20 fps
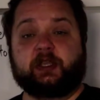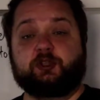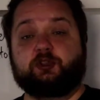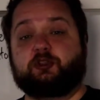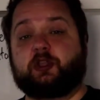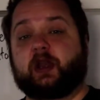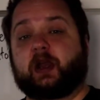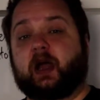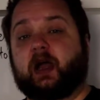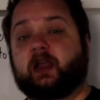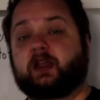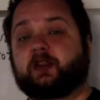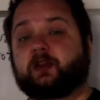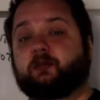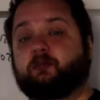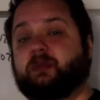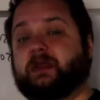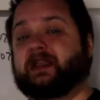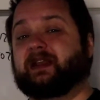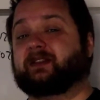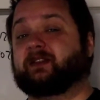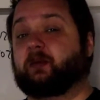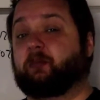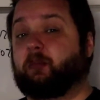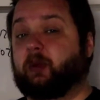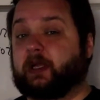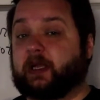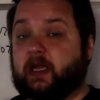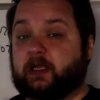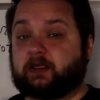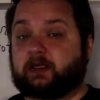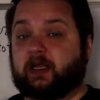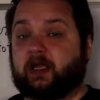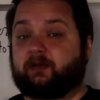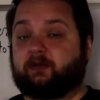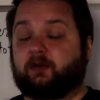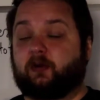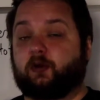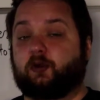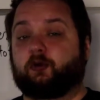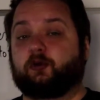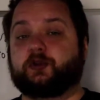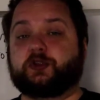You can either be at the plant level